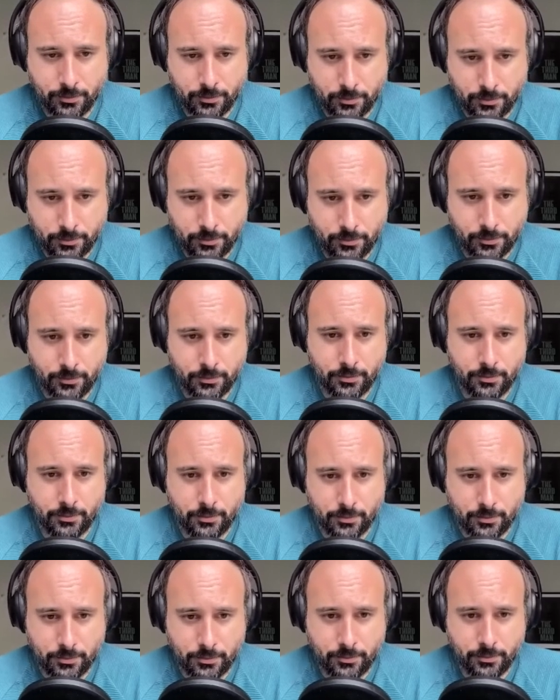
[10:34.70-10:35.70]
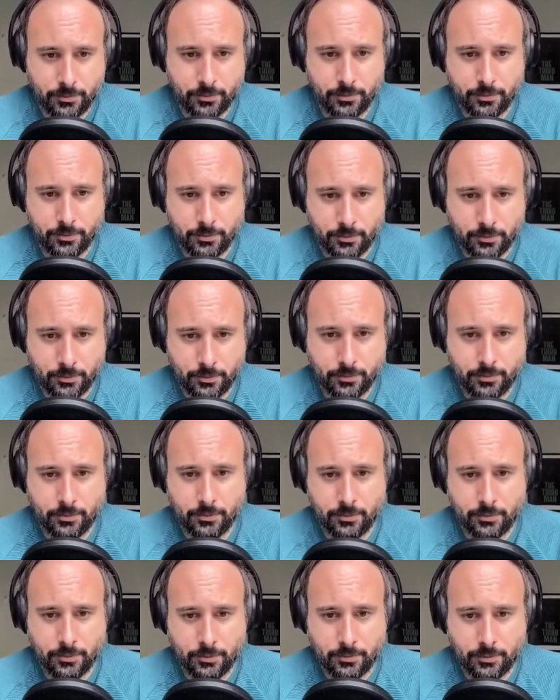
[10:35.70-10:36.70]

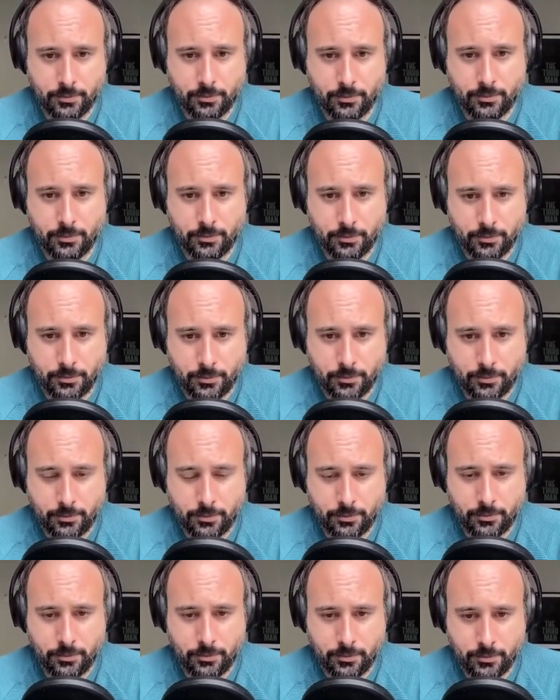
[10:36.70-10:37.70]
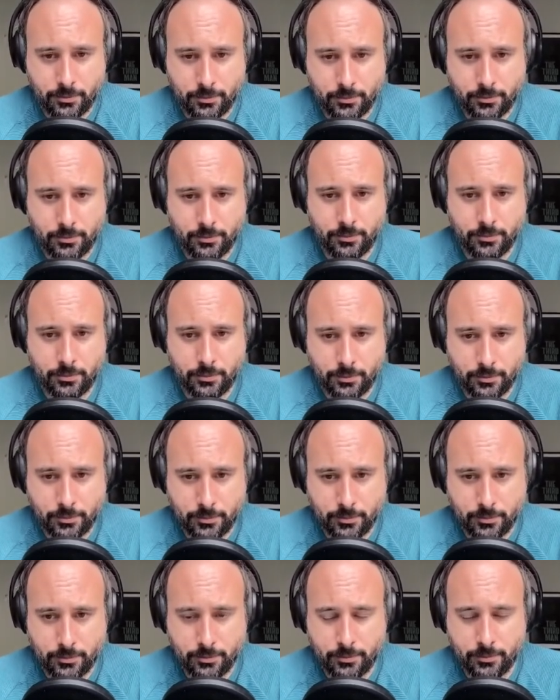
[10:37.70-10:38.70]

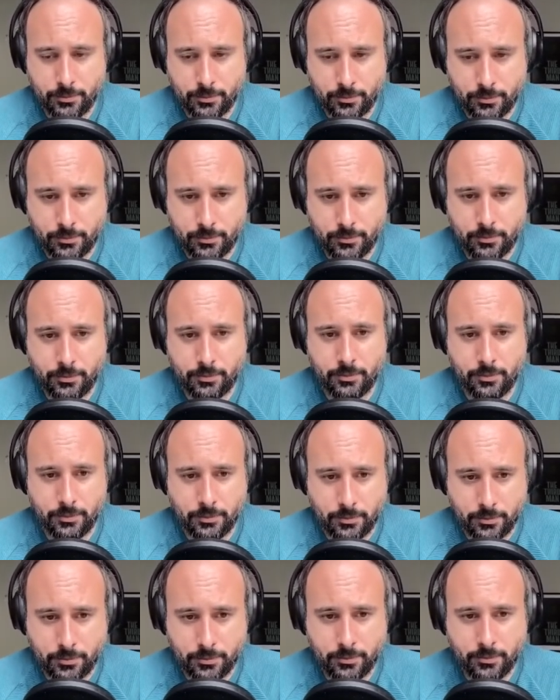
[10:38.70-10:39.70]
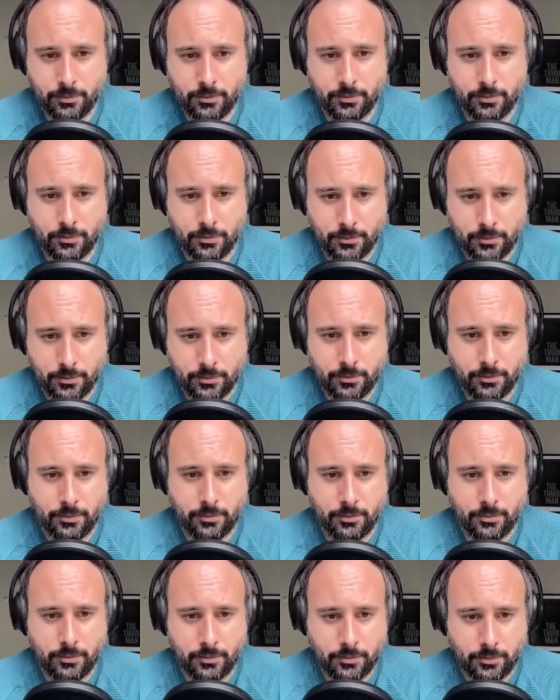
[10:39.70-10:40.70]

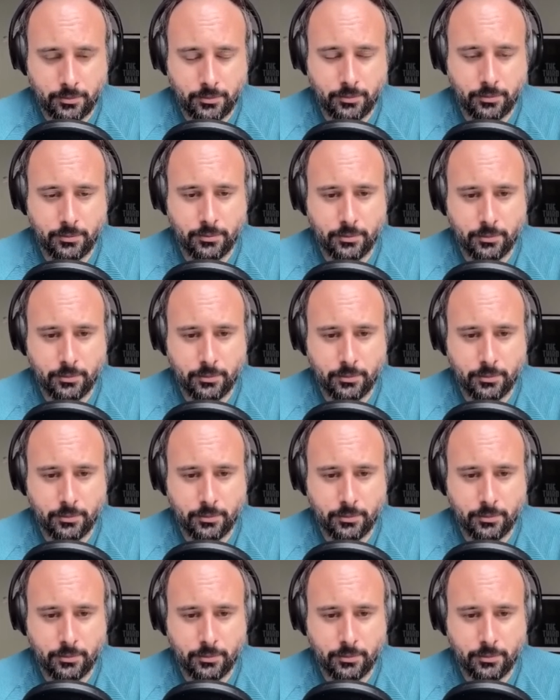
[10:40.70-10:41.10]
The person shown says nothing.